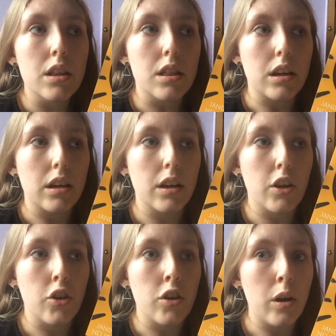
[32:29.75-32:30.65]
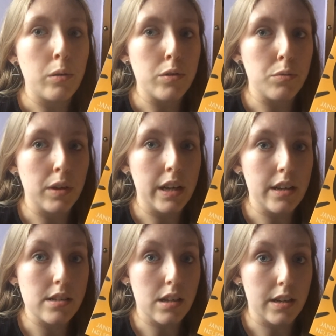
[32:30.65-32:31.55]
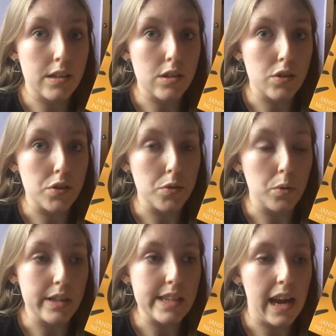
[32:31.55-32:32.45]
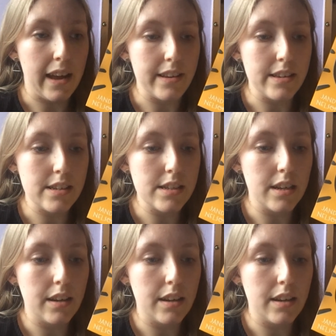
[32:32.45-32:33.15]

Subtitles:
that Noah's really excited to attend,